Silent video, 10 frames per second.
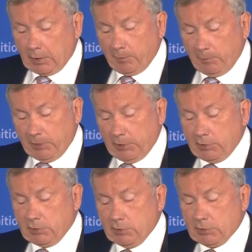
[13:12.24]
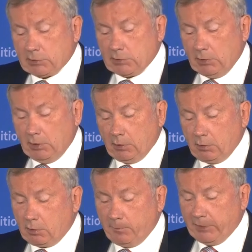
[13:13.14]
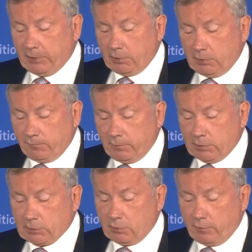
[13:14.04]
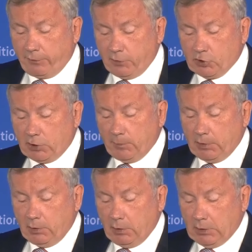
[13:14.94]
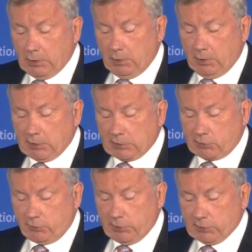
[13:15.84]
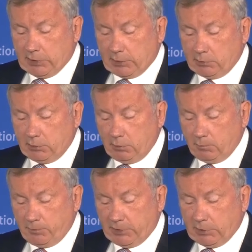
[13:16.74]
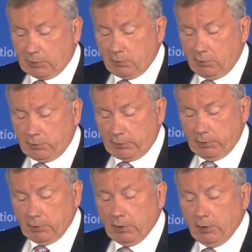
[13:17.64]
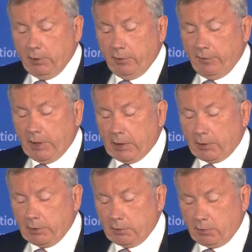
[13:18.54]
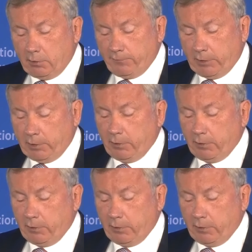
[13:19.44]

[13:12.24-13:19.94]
capabilities and competitiveness of the German industrial sector, particularly in the area of